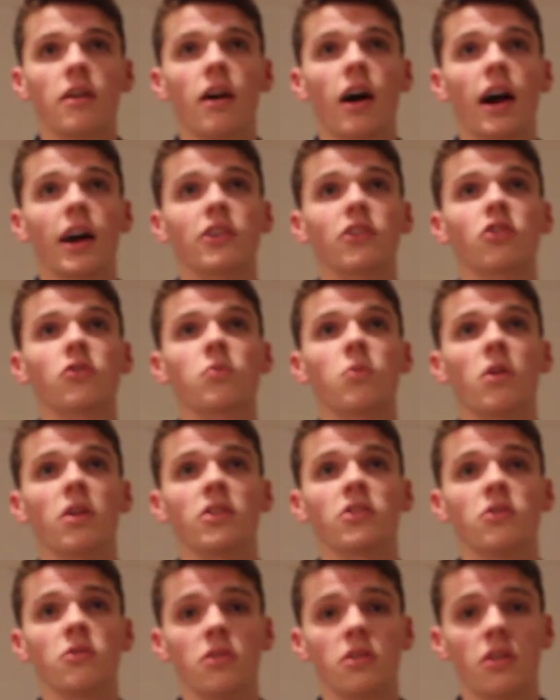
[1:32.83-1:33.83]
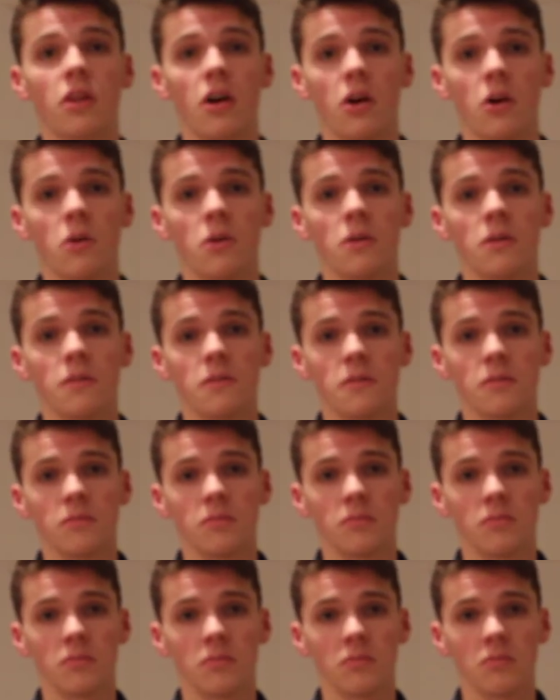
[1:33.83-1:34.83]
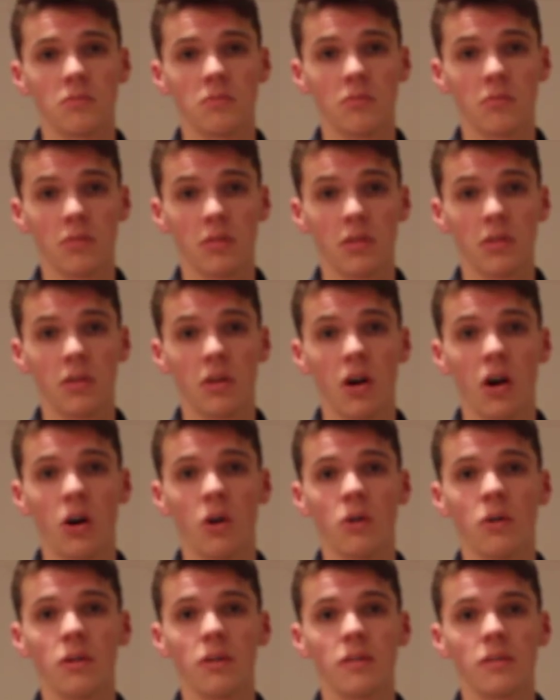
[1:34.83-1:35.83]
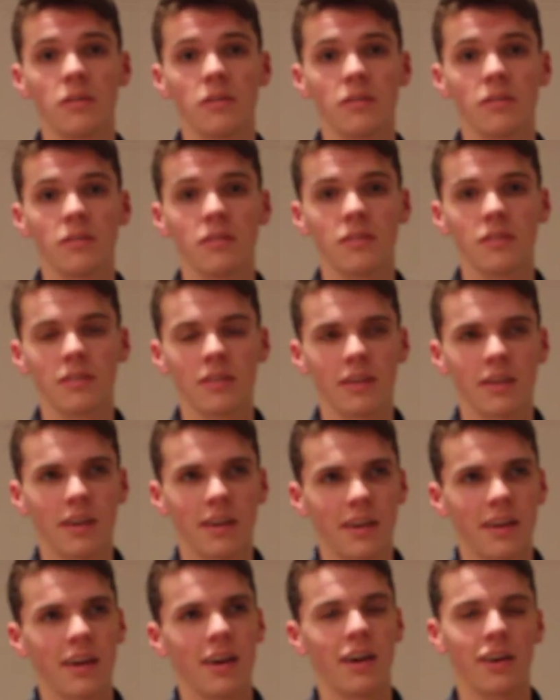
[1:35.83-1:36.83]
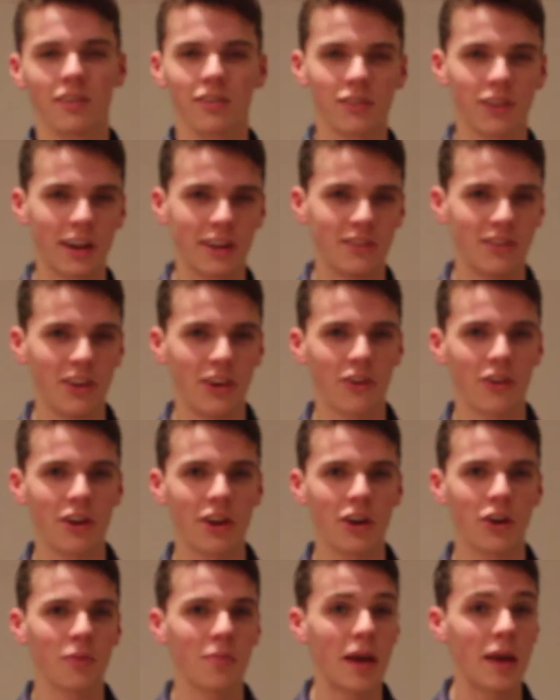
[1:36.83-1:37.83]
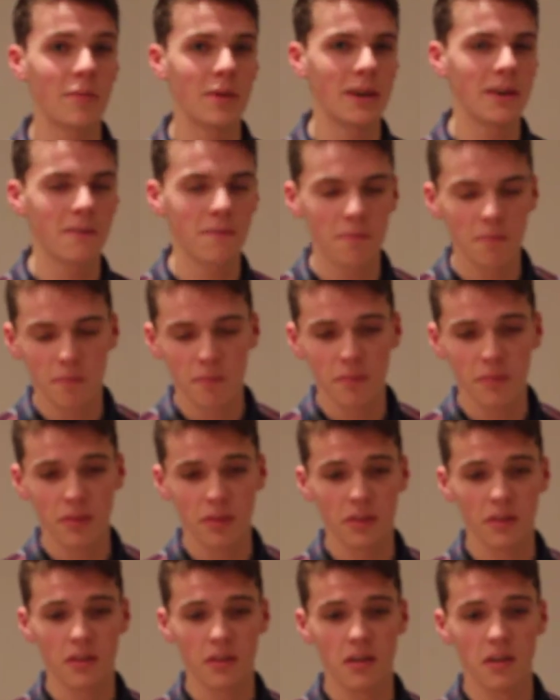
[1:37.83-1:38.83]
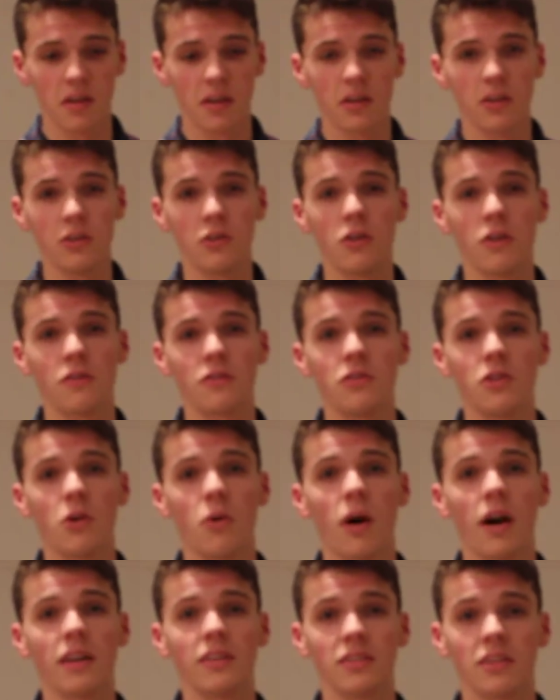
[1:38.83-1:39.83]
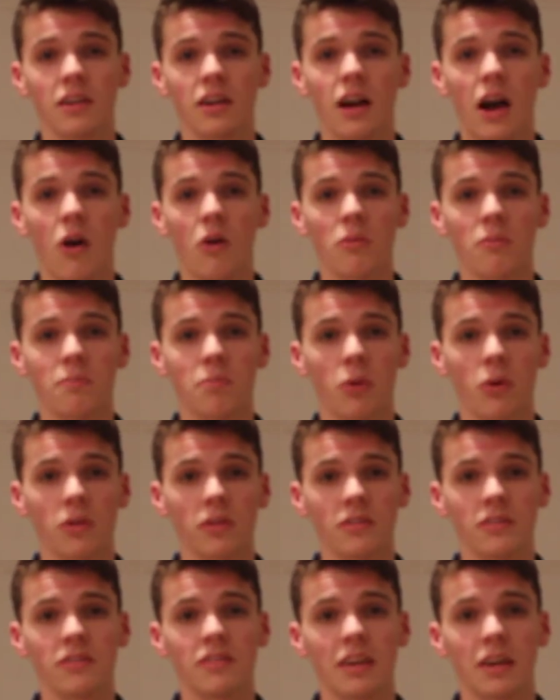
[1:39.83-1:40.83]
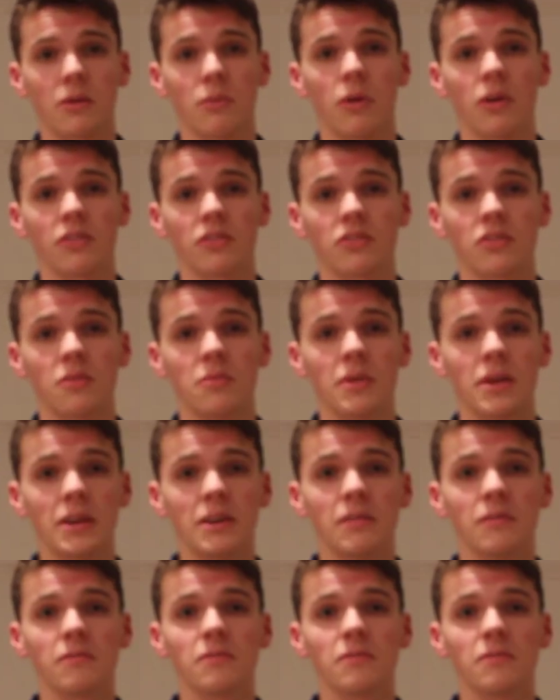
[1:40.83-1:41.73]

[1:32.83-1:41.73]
I just wanted you to know. No. A slight tear here, maybe. You have no idea how important it was to me.